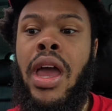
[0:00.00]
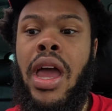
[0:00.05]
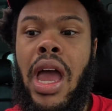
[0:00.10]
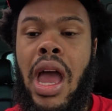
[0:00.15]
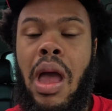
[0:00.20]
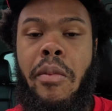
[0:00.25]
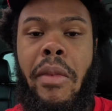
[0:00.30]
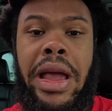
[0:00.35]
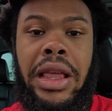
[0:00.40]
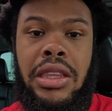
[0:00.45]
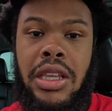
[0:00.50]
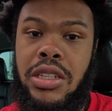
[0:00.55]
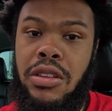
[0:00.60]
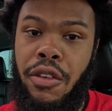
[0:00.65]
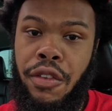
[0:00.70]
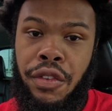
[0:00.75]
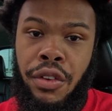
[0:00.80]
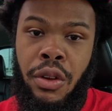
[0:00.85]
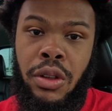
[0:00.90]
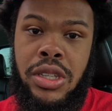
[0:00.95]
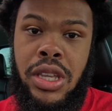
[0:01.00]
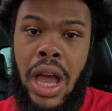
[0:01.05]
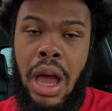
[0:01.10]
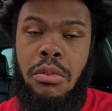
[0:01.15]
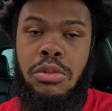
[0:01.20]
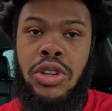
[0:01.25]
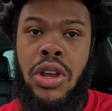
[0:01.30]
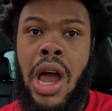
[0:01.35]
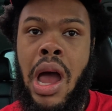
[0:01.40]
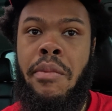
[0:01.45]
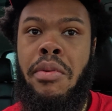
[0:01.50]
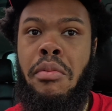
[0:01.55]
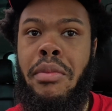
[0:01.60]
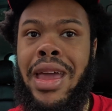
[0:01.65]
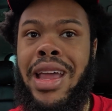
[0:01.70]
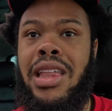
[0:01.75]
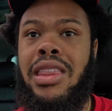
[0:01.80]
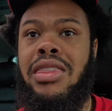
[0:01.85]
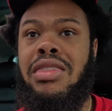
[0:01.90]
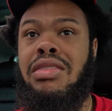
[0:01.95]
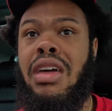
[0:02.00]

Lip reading: and make this a full-time job and make